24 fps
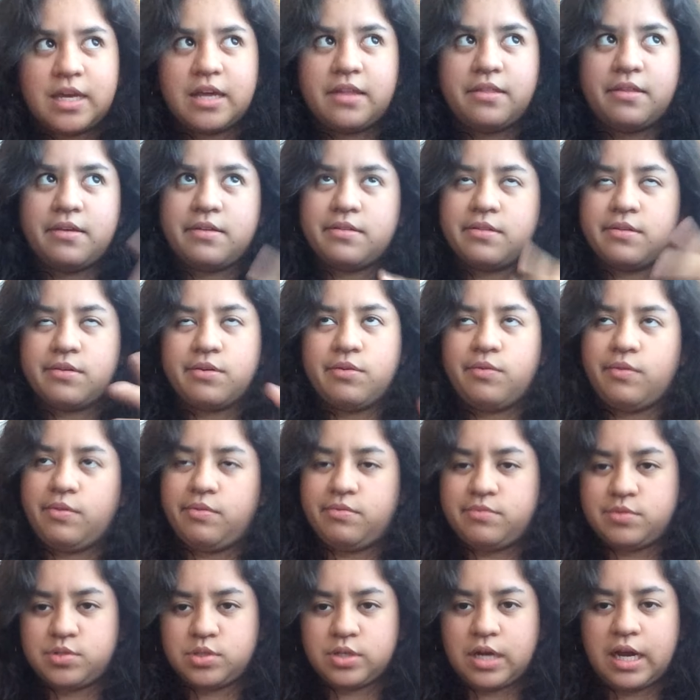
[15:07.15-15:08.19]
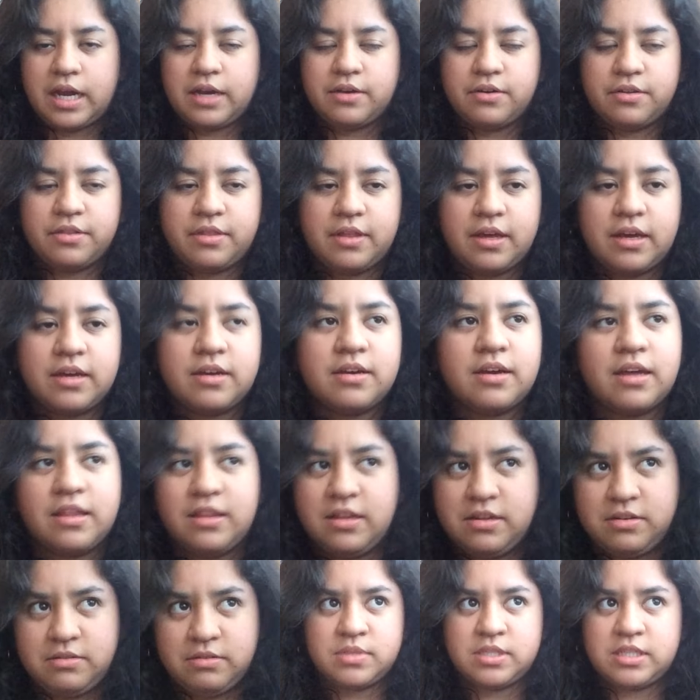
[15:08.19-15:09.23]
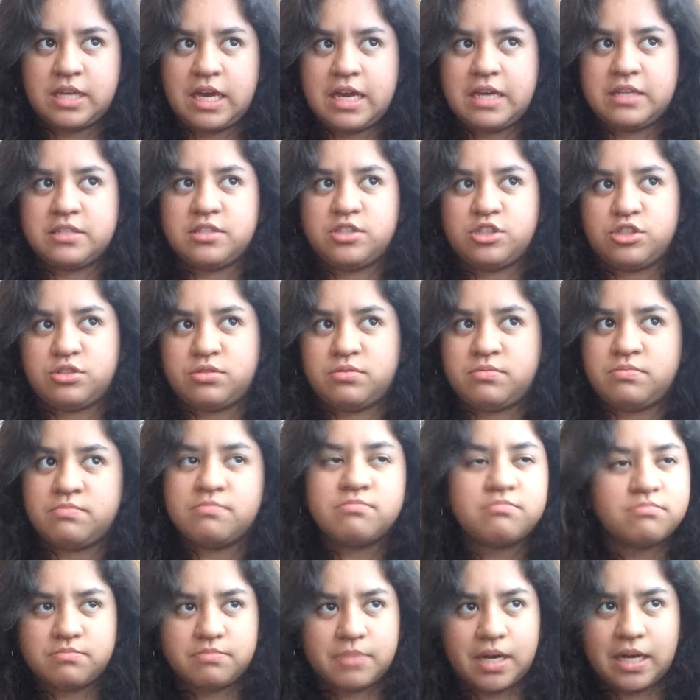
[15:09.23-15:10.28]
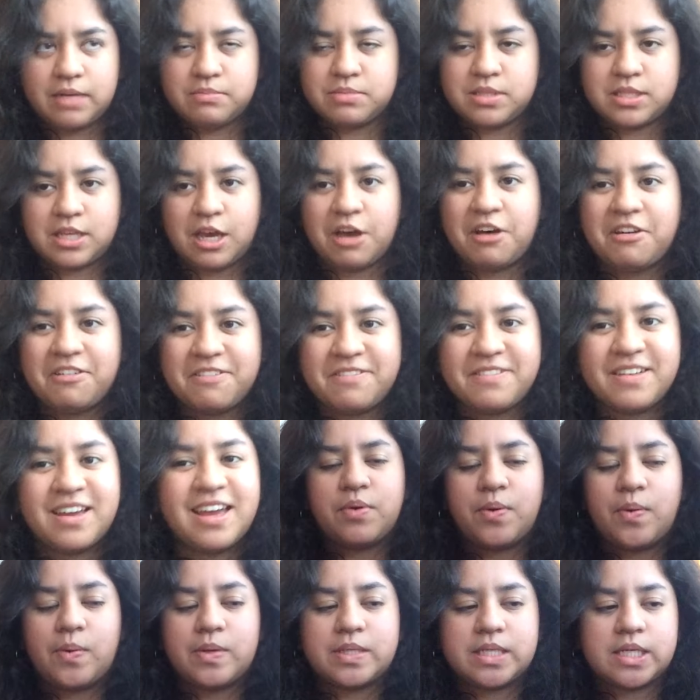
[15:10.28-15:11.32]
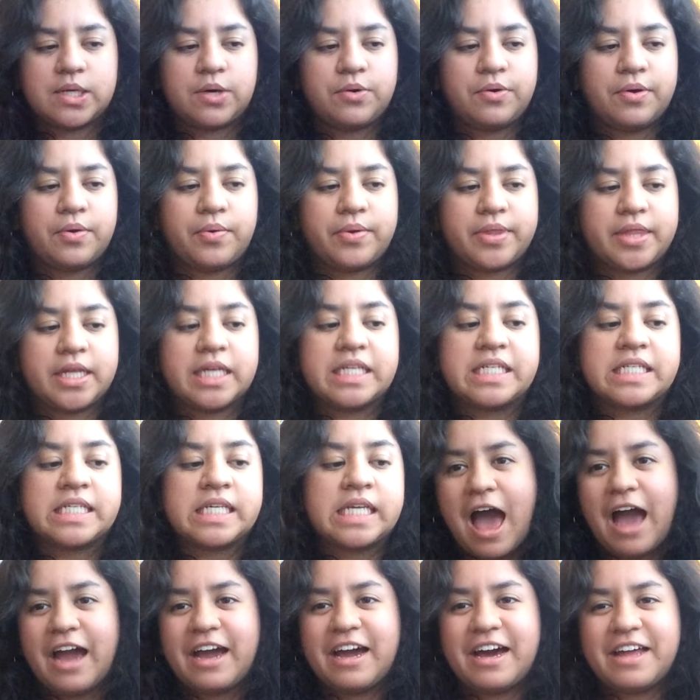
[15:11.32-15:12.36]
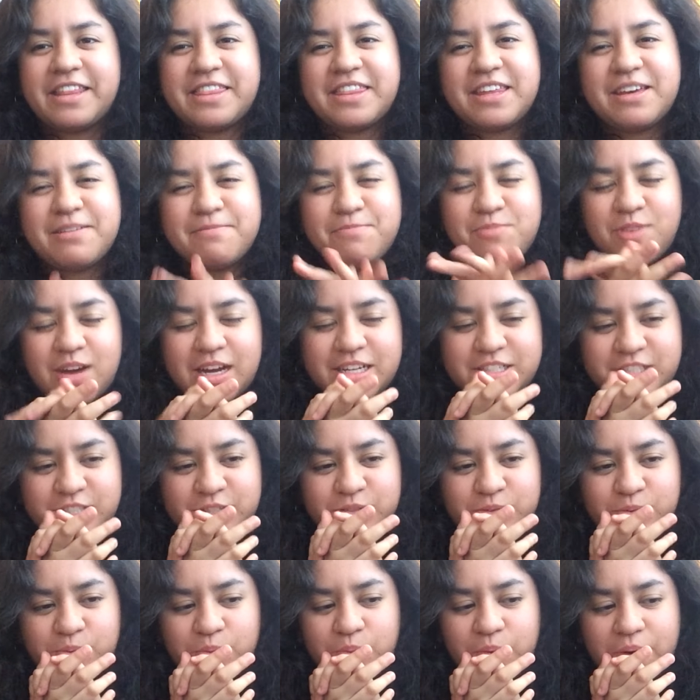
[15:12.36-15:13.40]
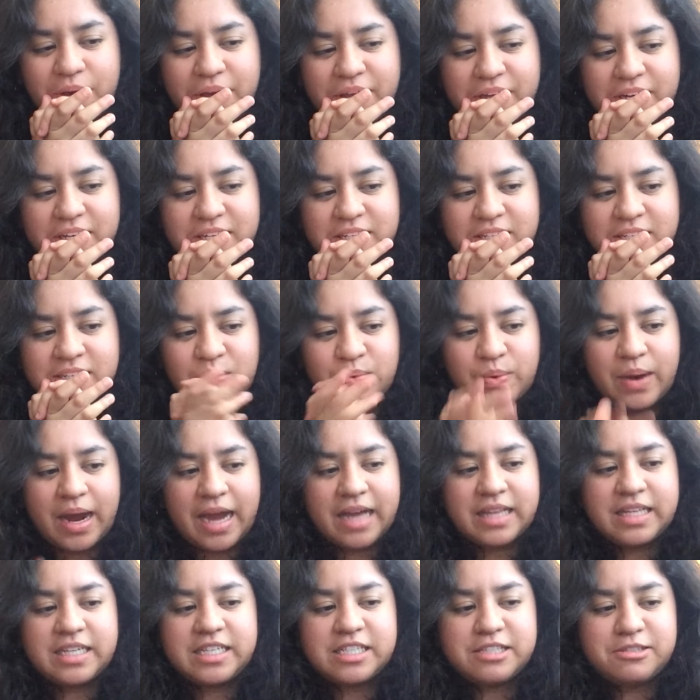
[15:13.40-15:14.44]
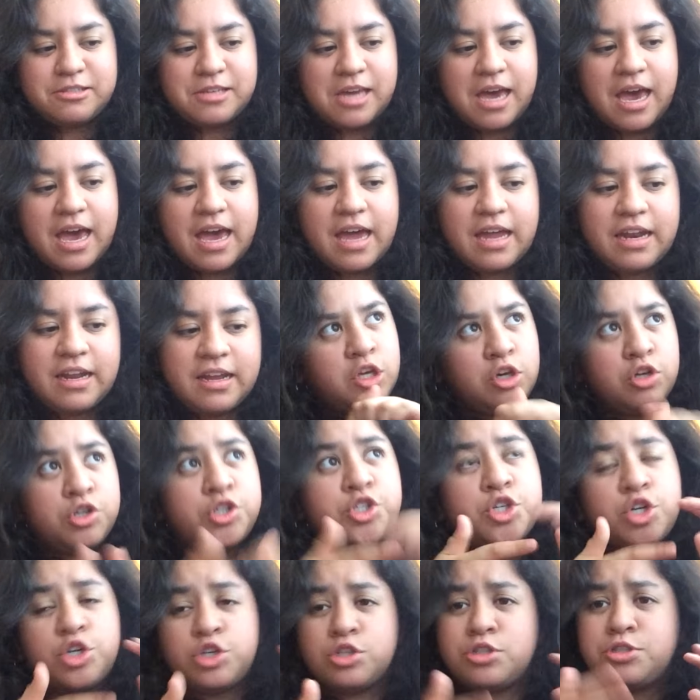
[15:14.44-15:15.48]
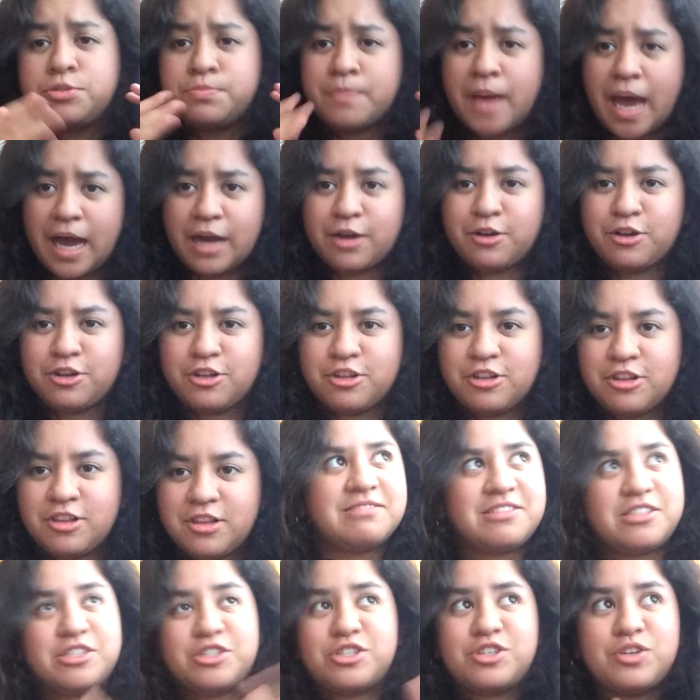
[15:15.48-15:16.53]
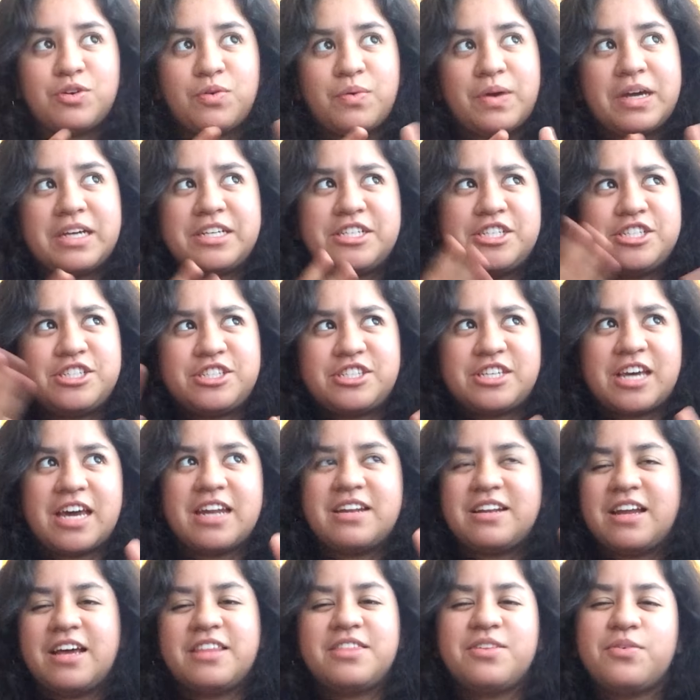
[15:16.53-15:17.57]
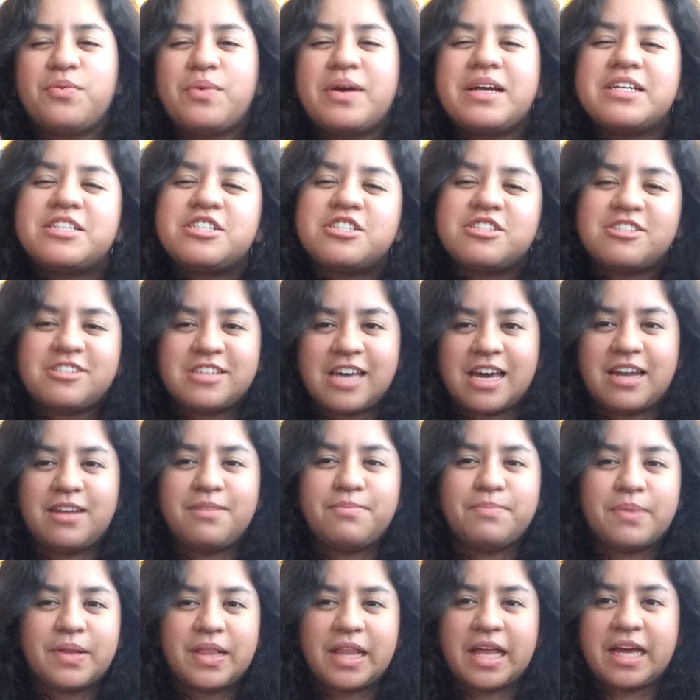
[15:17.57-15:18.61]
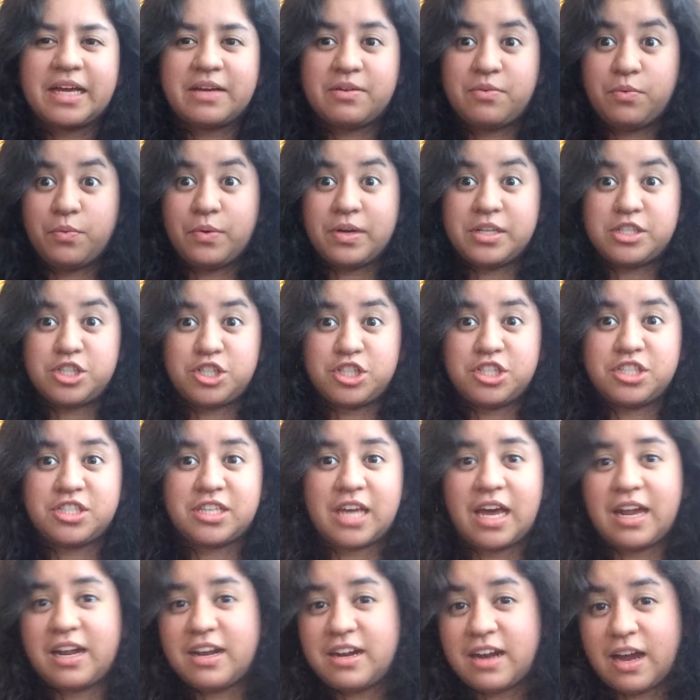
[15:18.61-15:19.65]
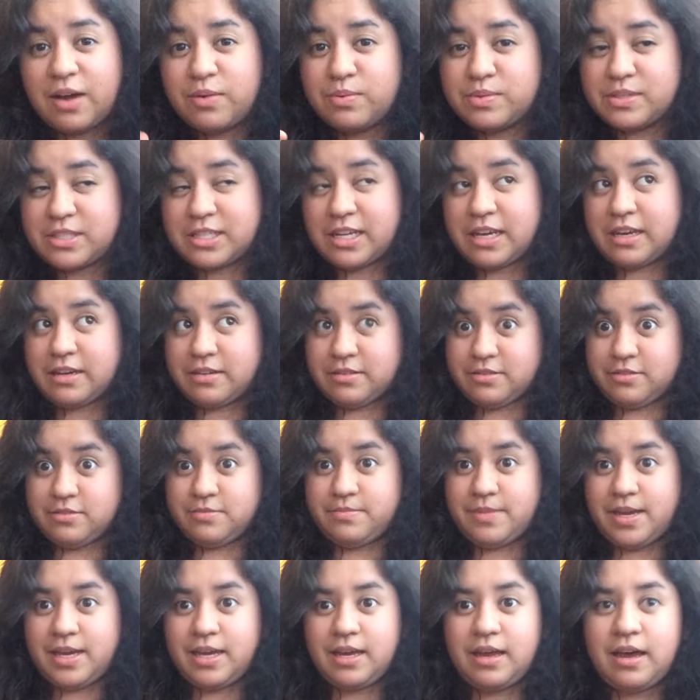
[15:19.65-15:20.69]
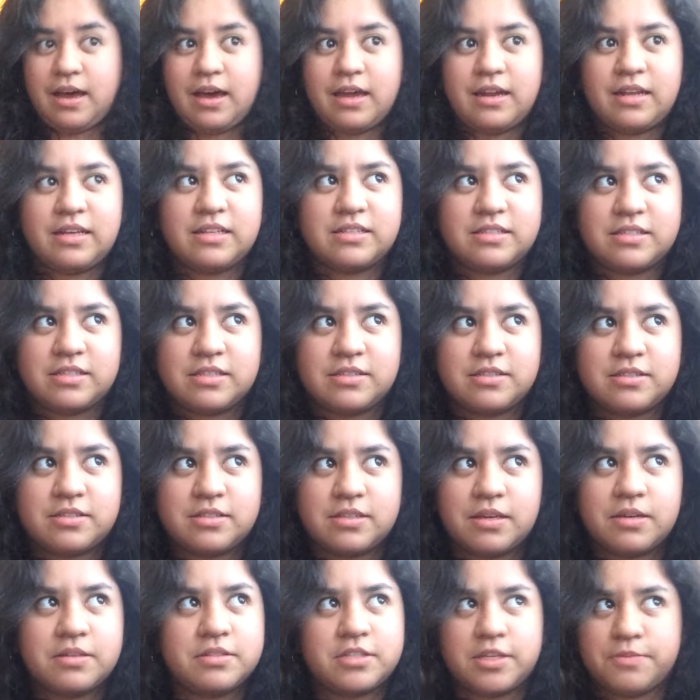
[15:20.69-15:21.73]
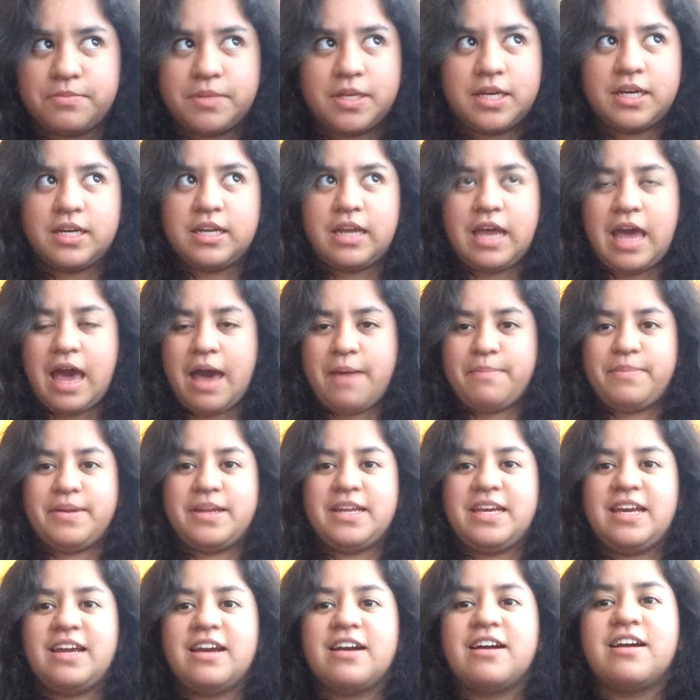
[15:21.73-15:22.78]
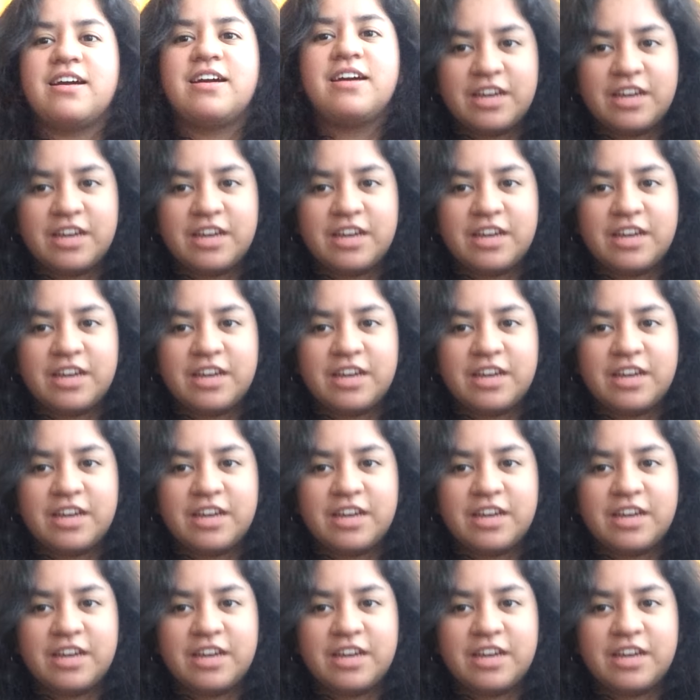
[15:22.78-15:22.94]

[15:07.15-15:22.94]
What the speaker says: And then the whole triangle thing. And then Zay is just by himself. Where was I going with this? I got the impression when Riley said, you chose Smackle, just the way she said, not the way she said it, but like when she said it, I was like, oh my god, is this something gonna happen here?